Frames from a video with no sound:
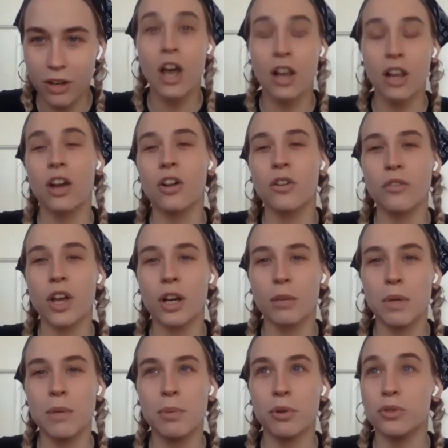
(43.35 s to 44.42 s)
A lot of young
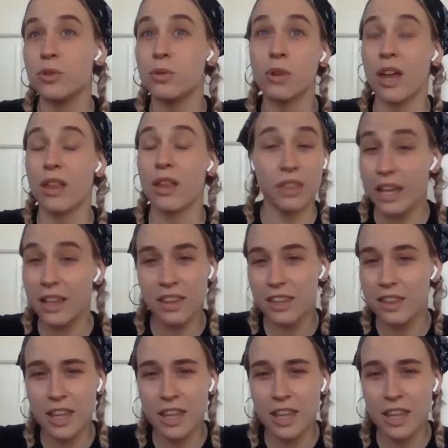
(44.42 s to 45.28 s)
people do not think that